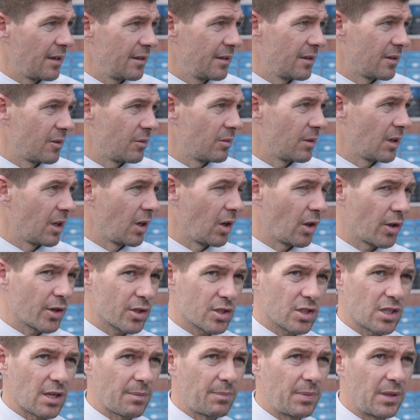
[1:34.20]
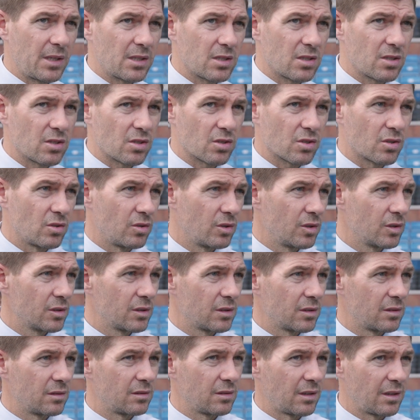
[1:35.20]
you know, a lot of set pieces are scored
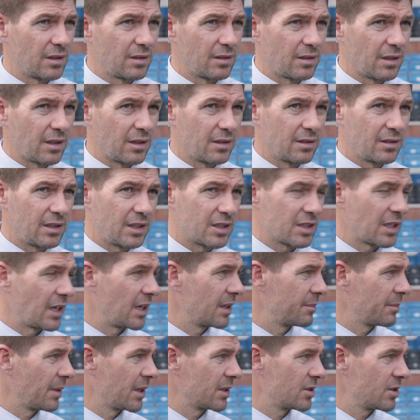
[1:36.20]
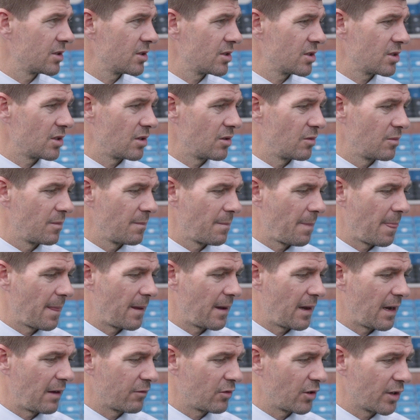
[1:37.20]
and decide matches. So
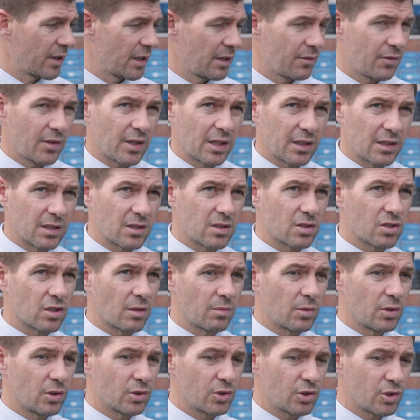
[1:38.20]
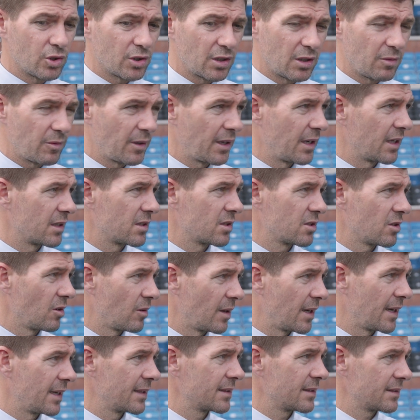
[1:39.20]
I've got to give credit to Tom Culshaw. He works so
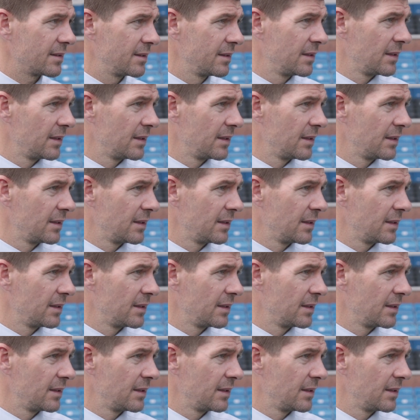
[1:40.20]
hard,